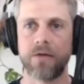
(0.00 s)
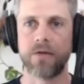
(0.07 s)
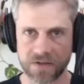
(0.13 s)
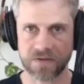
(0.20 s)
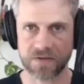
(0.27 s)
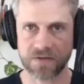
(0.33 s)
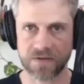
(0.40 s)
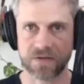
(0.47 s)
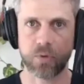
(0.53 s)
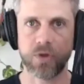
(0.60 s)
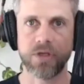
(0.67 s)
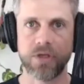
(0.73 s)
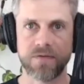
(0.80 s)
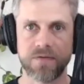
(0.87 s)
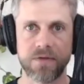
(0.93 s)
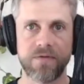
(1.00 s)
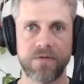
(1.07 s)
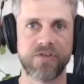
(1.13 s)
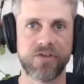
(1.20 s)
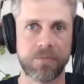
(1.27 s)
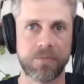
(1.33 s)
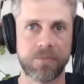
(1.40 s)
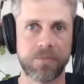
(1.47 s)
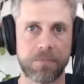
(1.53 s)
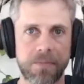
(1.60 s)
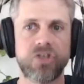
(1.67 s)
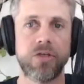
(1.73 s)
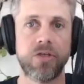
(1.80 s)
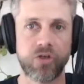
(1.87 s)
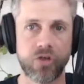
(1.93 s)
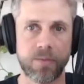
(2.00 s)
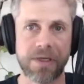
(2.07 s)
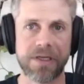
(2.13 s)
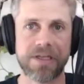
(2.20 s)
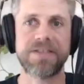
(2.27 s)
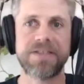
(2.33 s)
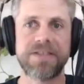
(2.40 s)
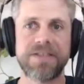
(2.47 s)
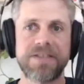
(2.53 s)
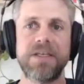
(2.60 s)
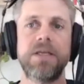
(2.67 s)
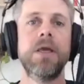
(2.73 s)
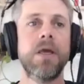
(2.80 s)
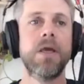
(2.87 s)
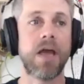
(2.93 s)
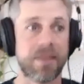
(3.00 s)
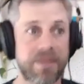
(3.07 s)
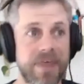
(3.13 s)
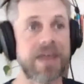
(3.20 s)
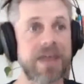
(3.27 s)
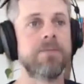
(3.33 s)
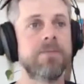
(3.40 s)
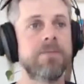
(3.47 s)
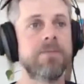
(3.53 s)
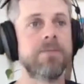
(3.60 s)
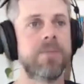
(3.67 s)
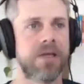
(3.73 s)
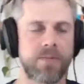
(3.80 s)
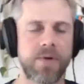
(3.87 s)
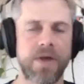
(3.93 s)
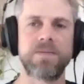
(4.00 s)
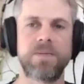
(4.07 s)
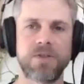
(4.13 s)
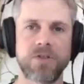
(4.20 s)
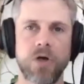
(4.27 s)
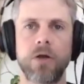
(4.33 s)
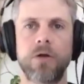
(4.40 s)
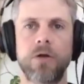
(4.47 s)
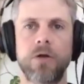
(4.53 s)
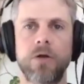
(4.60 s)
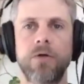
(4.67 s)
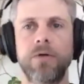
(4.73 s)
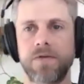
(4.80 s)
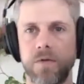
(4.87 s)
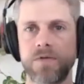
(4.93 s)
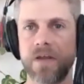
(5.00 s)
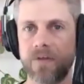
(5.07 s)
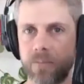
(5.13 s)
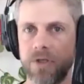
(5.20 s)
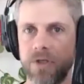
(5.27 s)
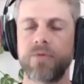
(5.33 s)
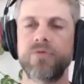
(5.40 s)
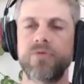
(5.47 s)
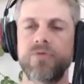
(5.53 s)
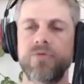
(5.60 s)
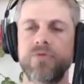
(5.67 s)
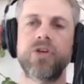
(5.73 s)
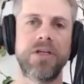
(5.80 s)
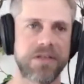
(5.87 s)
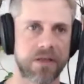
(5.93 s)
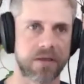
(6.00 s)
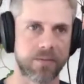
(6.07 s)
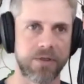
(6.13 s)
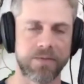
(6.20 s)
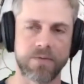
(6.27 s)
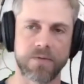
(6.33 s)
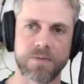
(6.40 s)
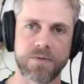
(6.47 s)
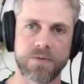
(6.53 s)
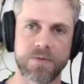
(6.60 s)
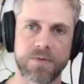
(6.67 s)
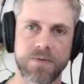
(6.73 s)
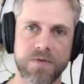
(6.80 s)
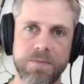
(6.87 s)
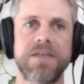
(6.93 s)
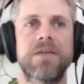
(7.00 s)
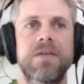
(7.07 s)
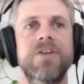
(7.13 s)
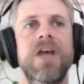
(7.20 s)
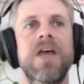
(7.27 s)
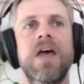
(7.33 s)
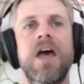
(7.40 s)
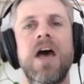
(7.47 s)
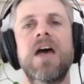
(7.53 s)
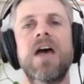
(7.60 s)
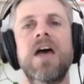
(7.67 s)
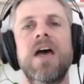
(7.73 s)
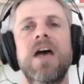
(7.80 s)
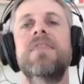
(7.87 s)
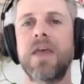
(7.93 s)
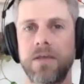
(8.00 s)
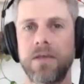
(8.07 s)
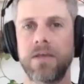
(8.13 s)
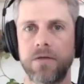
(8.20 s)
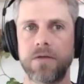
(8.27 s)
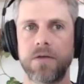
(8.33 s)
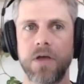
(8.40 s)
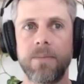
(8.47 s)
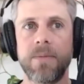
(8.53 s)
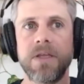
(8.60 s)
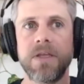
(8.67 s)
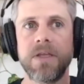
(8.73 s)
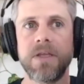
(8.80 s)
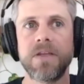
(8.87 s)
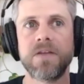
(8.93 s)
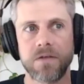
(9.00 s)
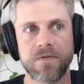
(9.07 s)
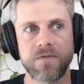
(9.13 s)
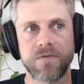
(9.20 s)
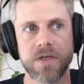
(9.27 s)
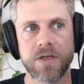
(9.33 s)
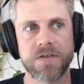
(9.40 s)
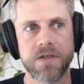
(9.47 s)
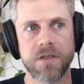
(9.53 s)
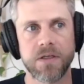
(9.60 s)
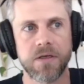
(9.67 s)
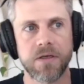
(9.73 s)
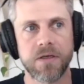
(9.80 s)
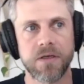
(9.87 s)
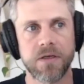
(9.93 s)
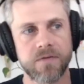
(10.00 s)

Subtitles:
get to this point of sort of submission and humility, and then being prepared to be tolerant towards other people's journeys and other people's perspectives. And then they can come into the diversity of,